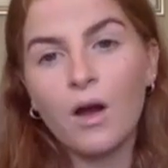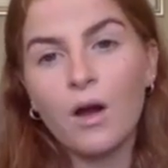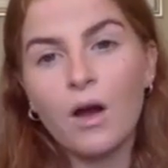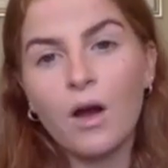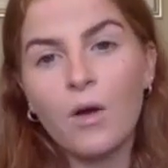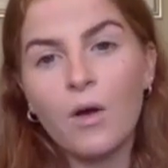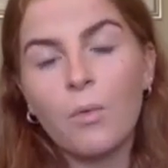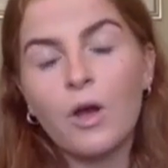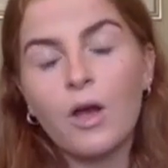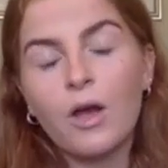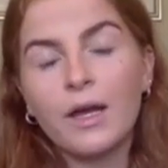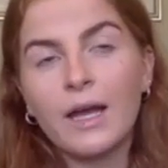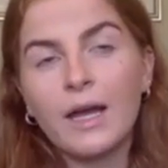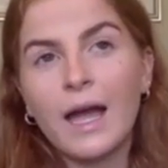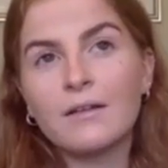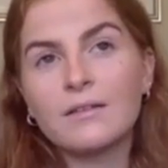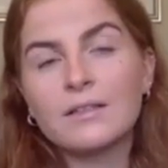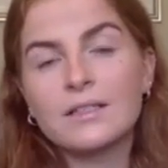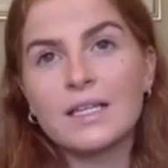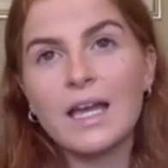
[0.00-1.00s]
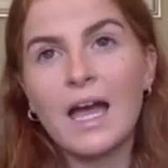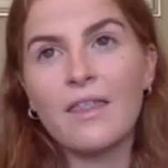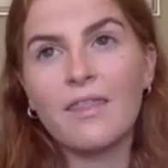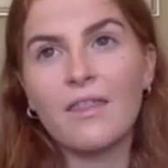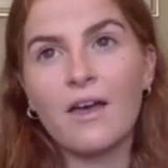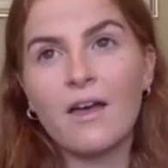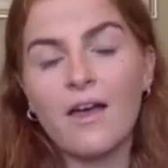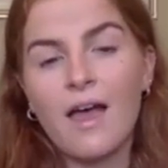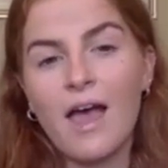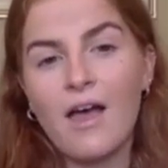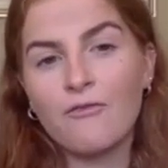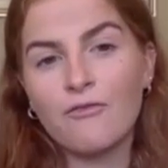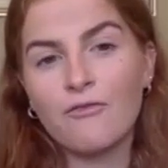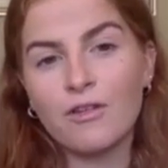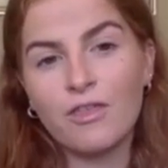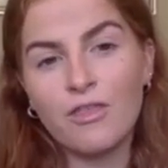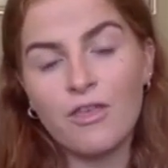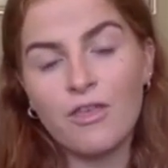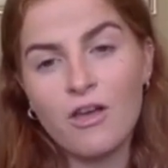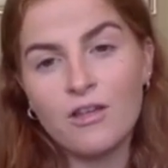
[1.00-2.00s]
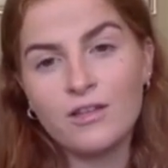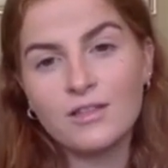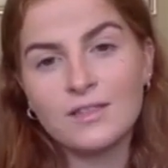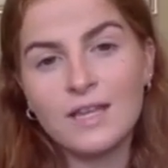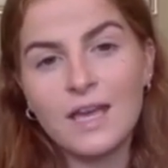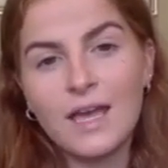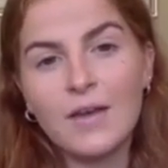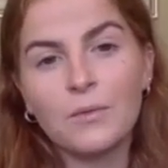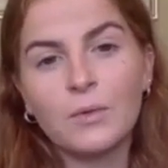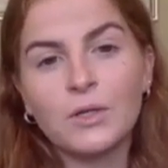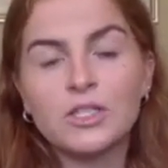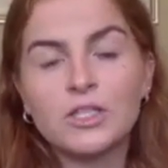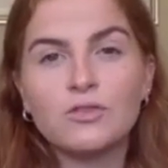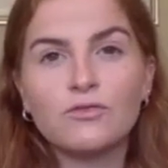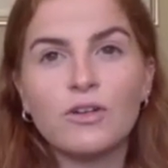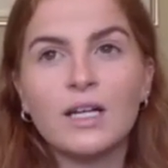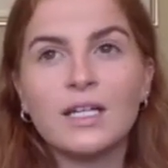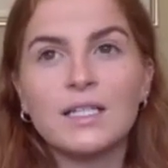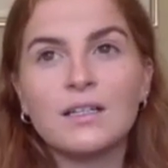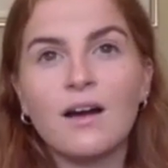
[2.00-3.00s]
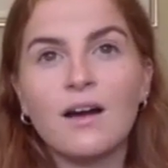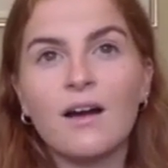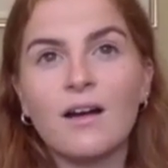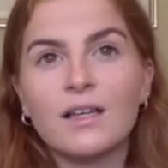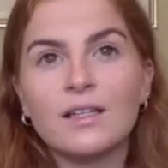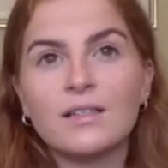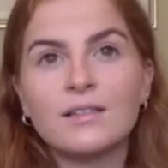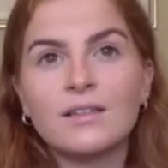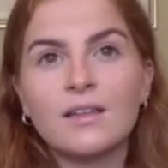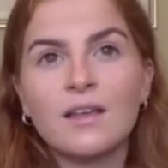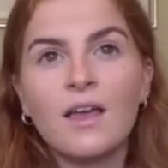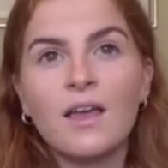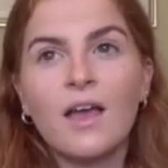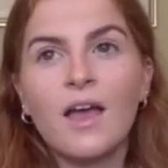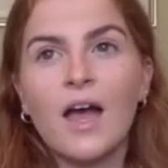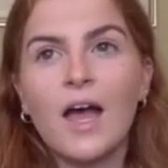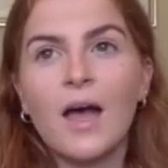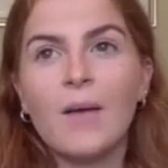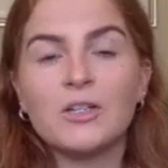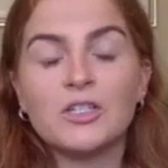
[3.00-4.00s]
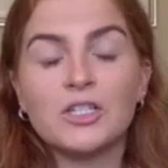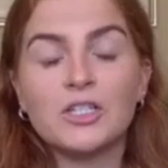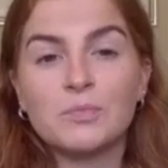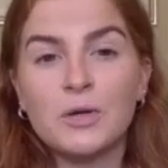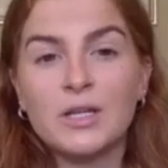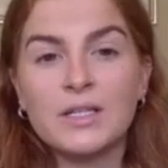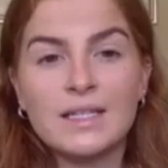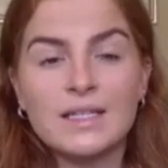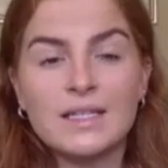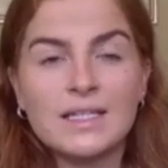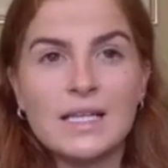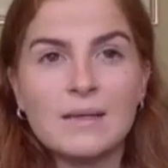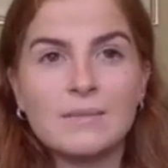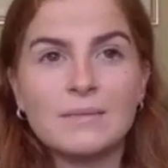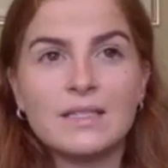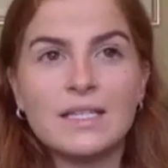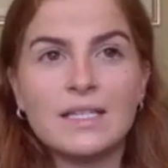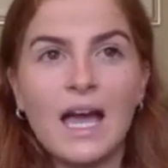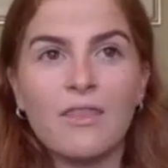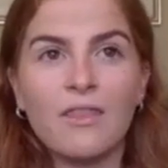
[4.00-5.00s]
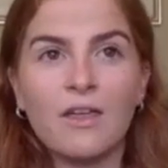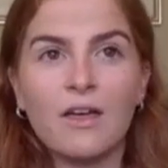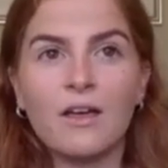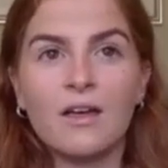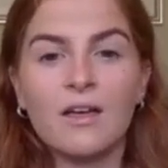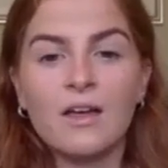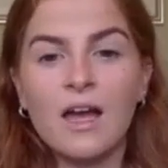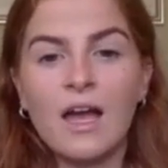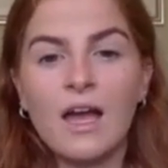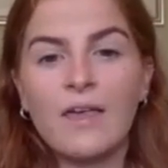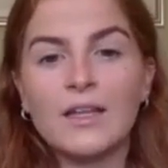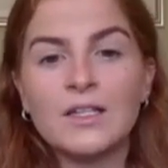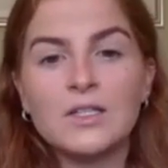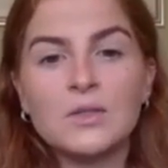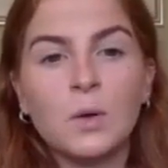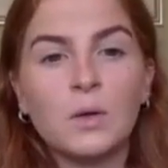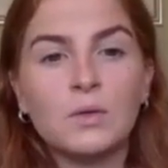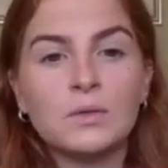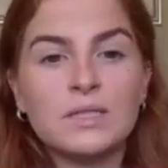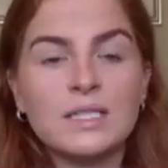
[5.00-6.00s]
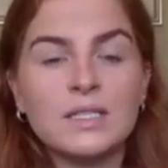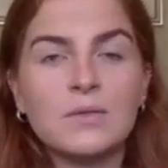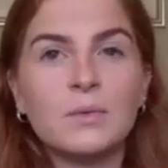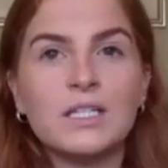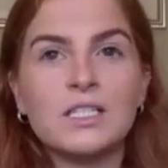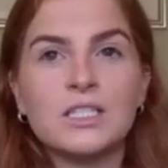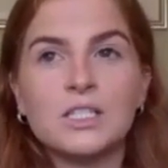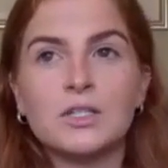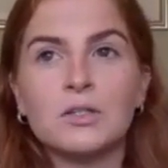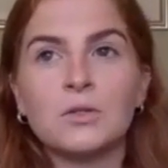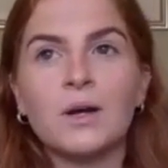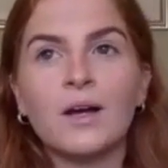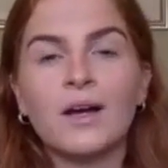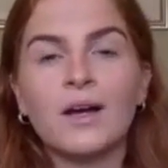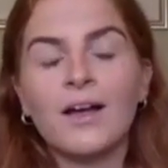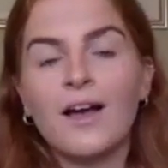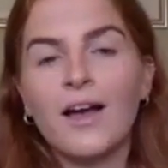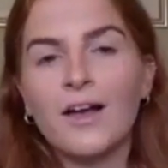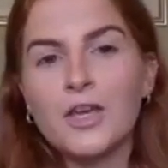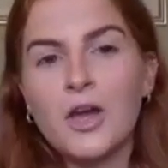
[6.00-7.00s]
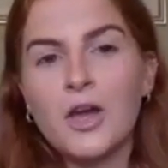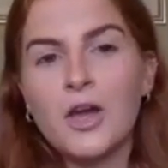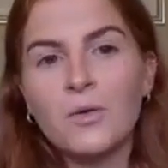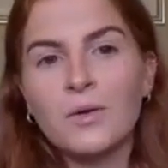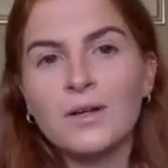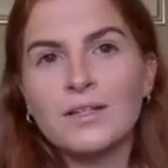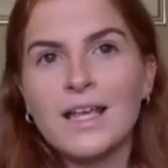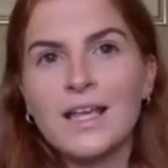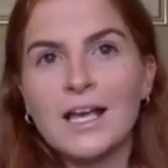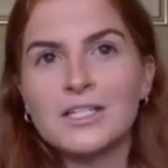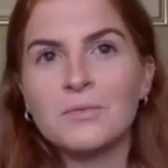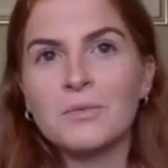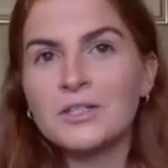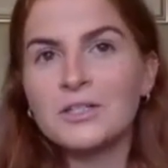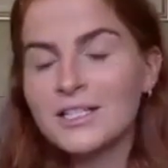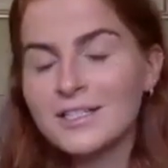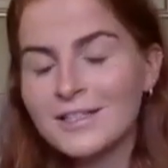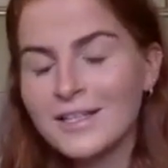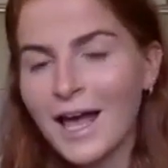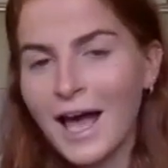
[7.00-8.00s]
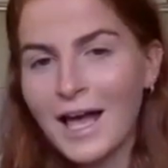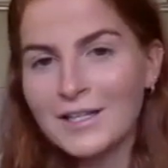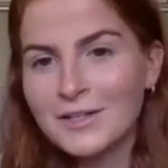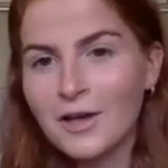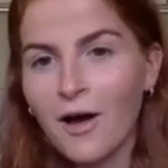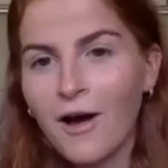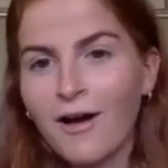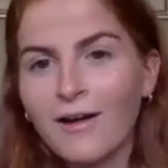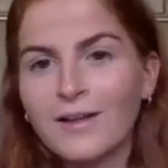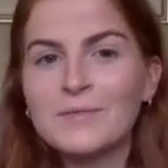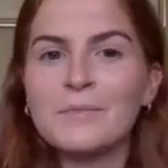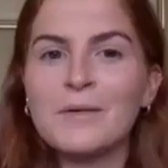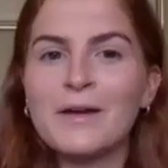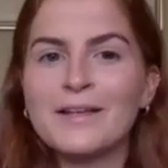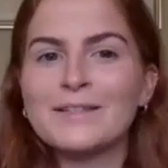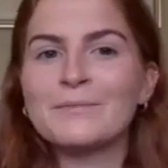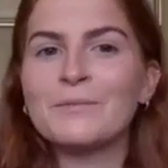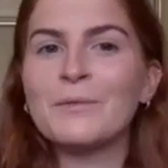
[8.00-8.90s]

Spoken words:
a workout together every Thursday, which is really nice. It just brings the team together. And then Swansea, we do a yoga session, which isn't as hard, but it's